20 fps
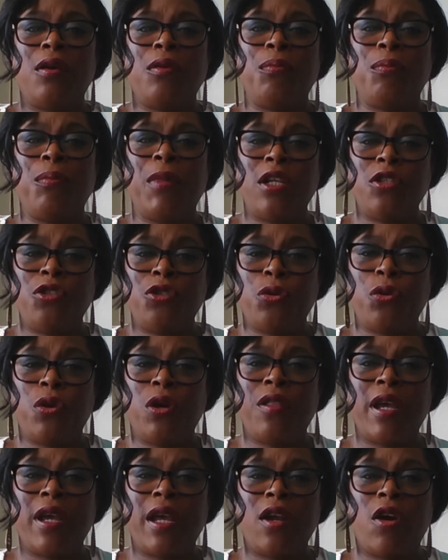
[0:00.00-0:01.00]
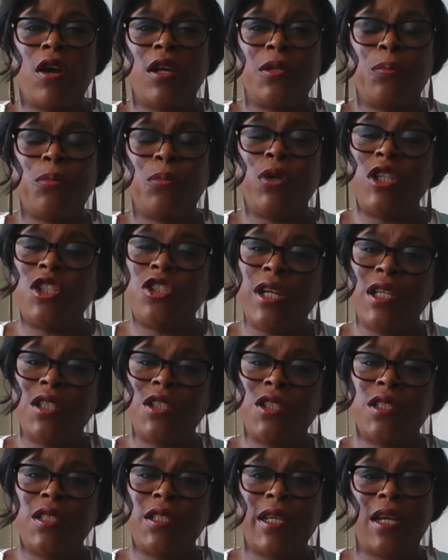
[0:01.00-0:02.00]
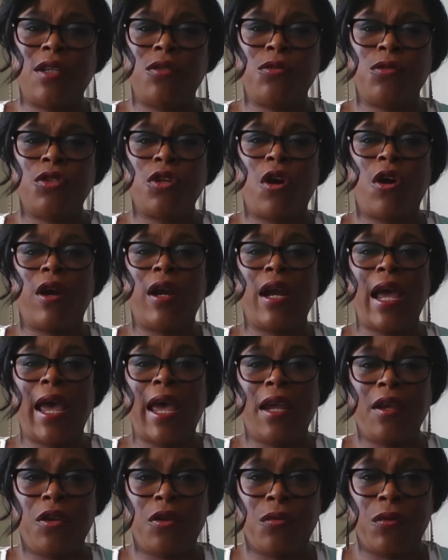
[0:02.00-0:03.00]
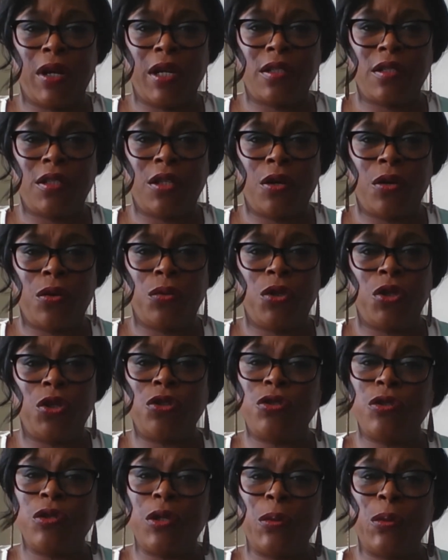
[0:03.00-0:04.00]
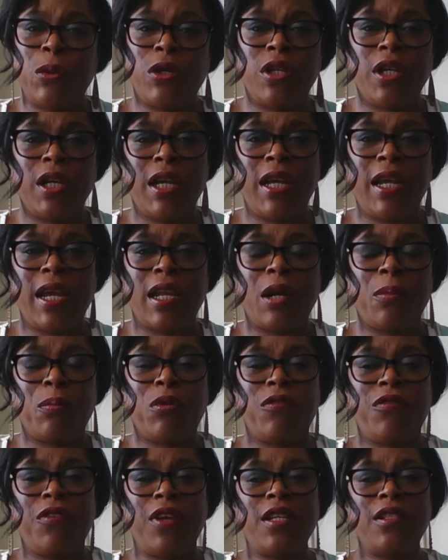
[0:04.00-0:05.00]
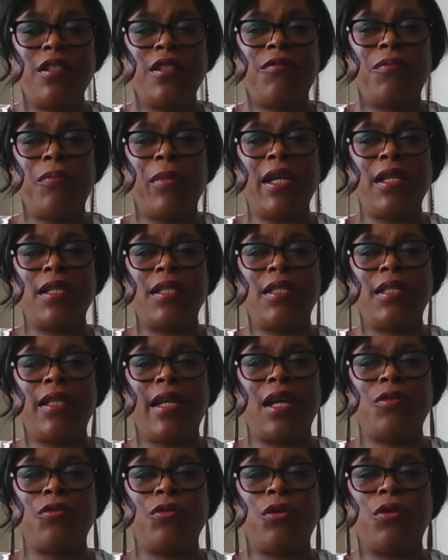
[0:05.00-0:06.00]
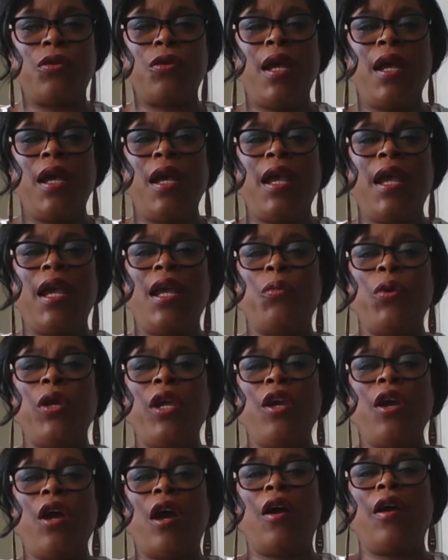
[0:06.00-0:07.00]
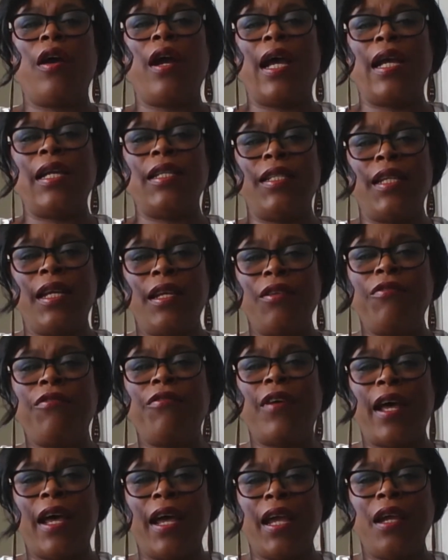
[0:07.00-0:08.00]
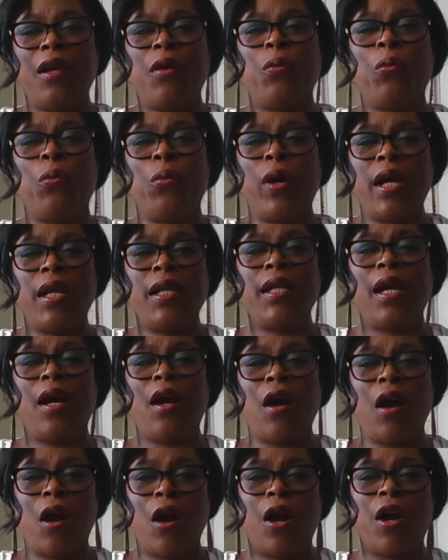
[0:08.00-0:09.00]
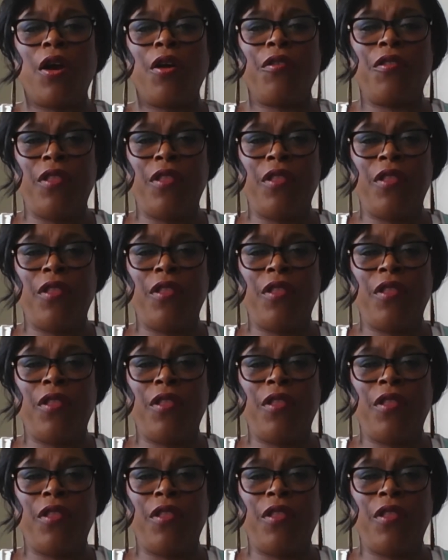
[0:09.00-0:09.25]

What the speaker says: make sure that our depreciation schedules are accurate. So usually we're looking at our preventative maintenance schedule, and we are identifying what are